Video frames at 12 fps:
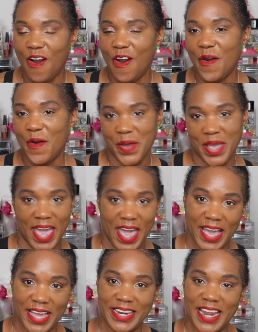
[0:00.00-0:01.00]

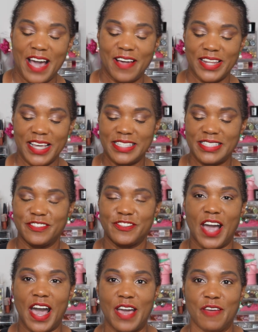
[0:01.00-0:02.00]
Okay, now let's
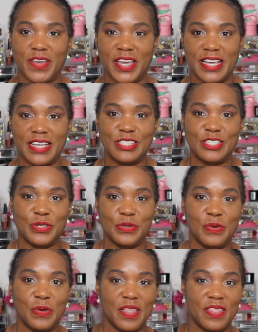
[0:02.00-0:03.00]
dive
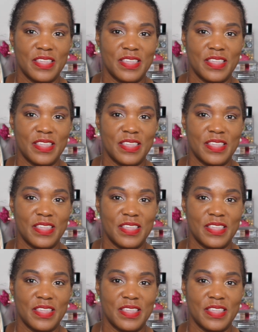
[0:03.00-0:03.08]
into